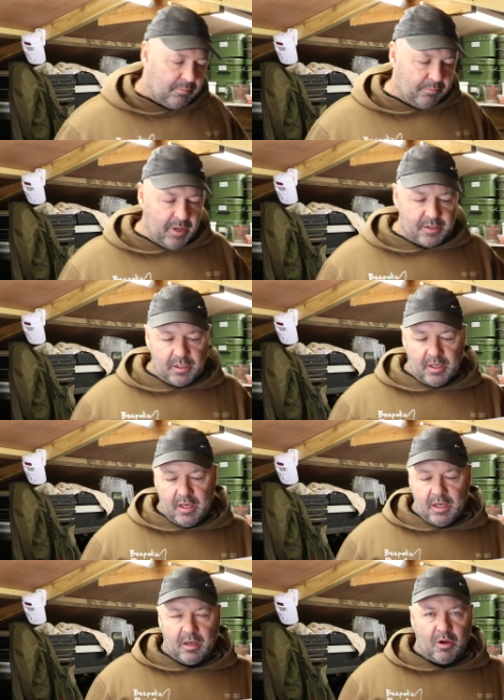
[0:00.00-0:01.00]

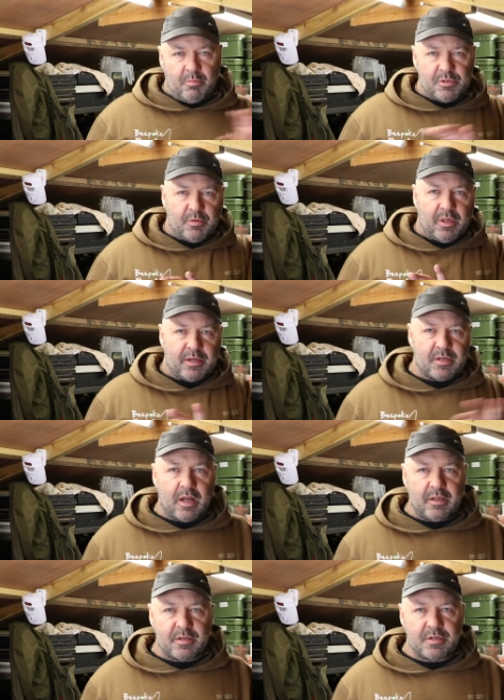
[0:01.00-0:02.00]
Basically comes with
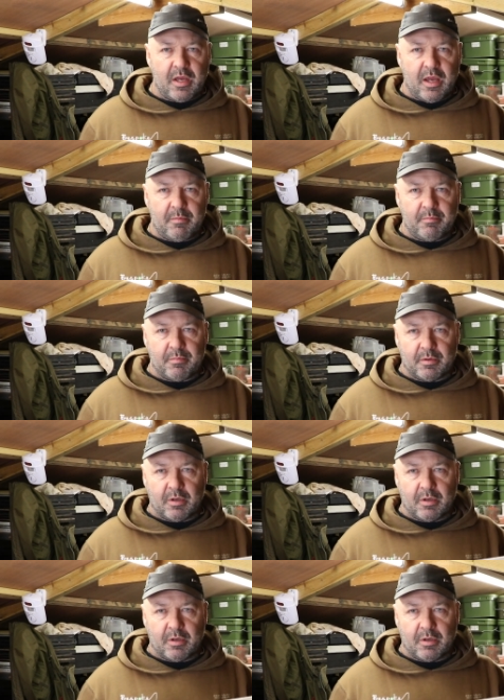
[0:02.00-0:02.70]
exactly the same